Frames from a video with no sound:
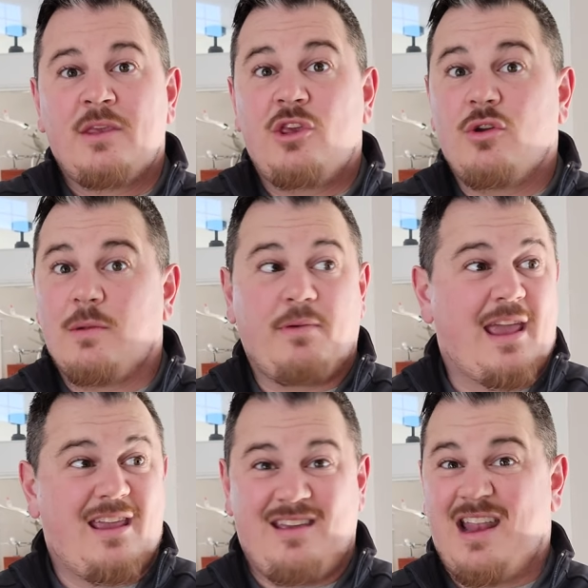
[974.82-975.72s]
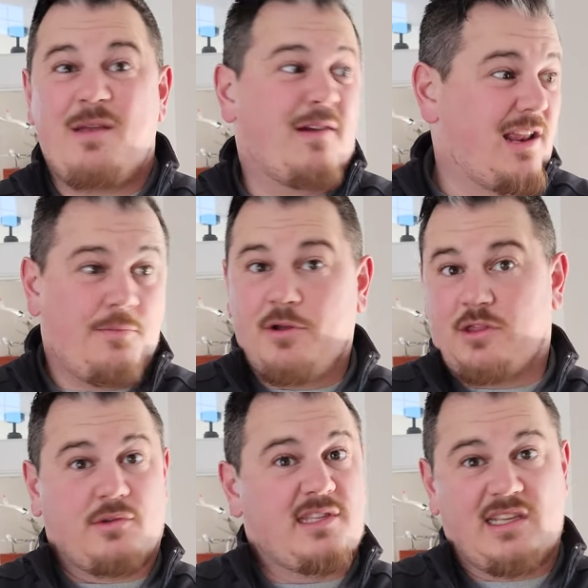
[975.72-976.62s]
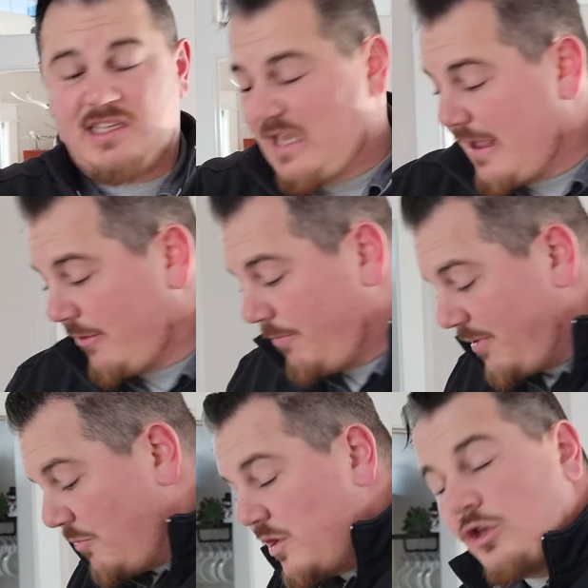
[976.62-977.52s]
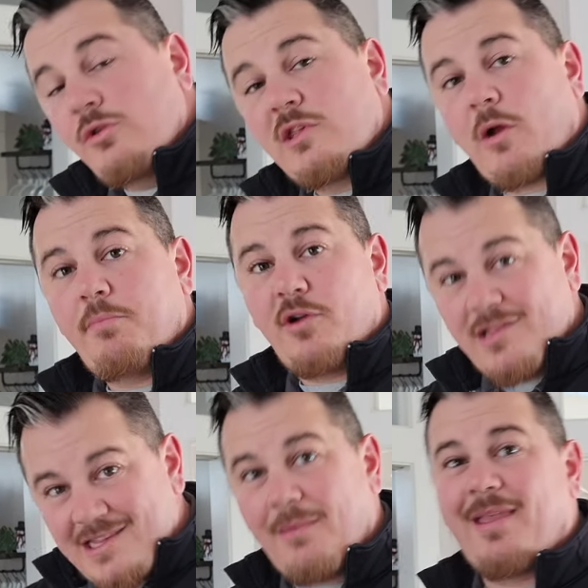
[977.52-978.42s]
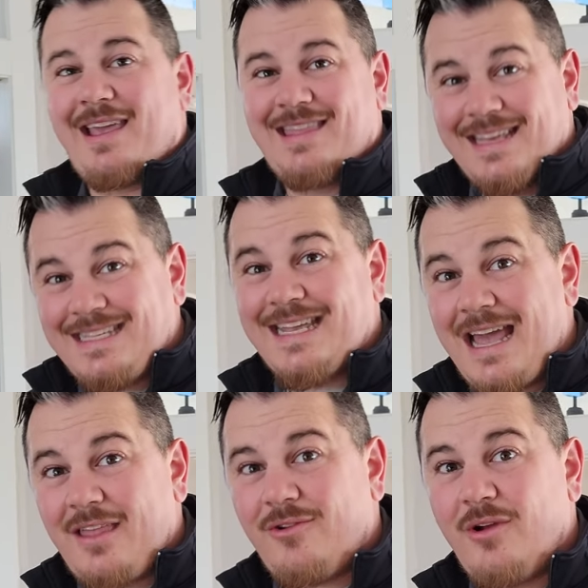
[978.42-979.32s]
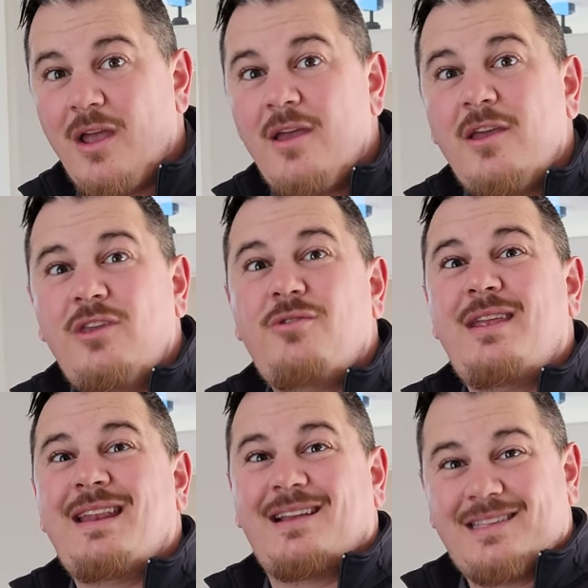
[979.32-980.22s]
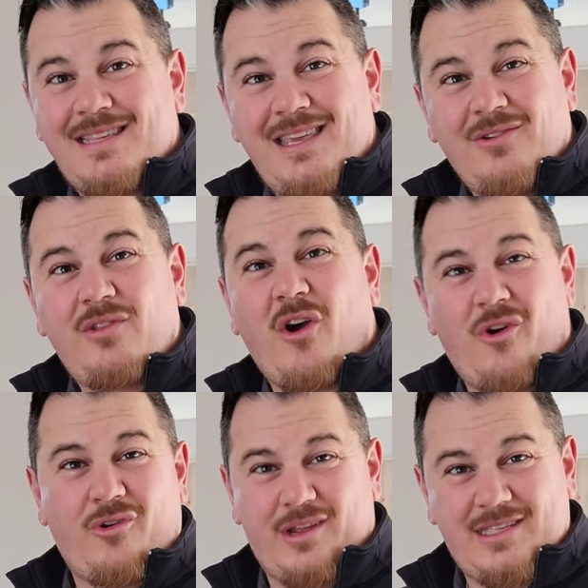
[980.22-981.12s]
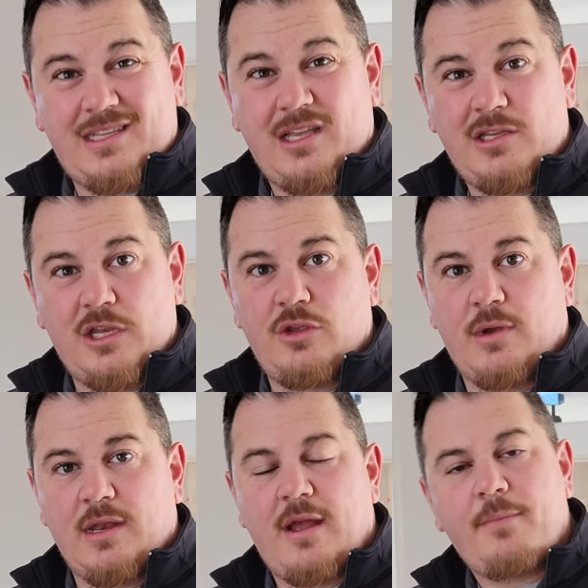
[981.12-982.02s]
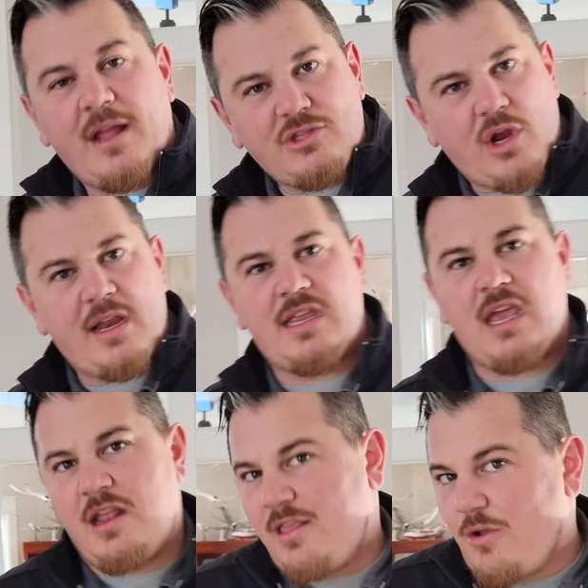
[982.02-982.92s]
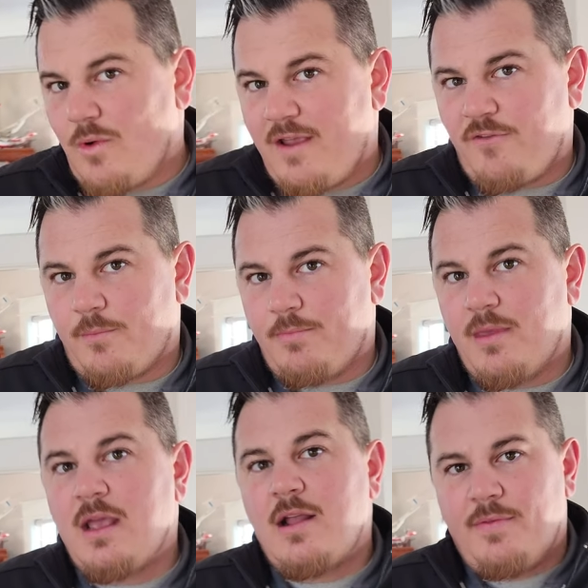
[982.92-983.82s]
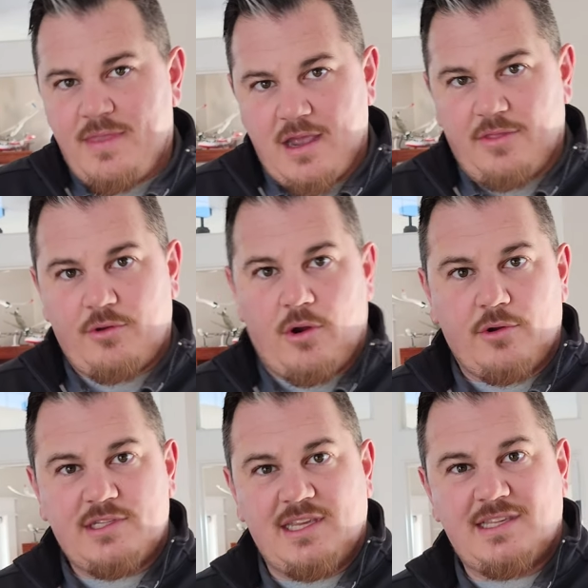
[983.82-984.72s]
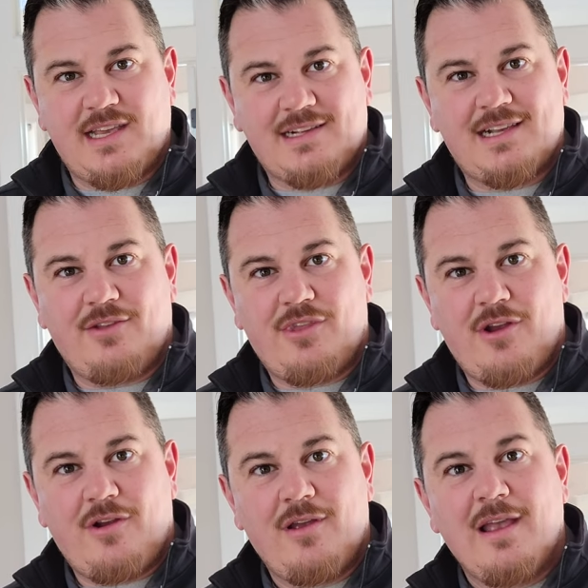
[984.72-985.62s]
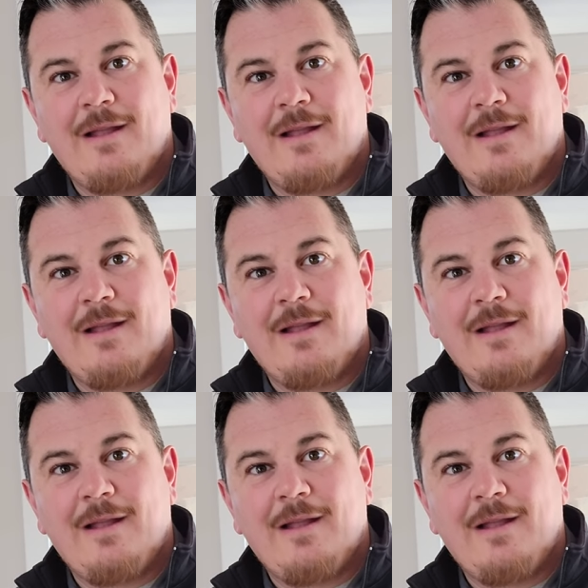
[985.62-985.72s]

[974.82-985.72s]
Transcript: You can pay anybody to put those things together. But when you start putting something like this together, you need a skilled artist to do it. Now, I'm not trying to take anything away from the other RC sex out there,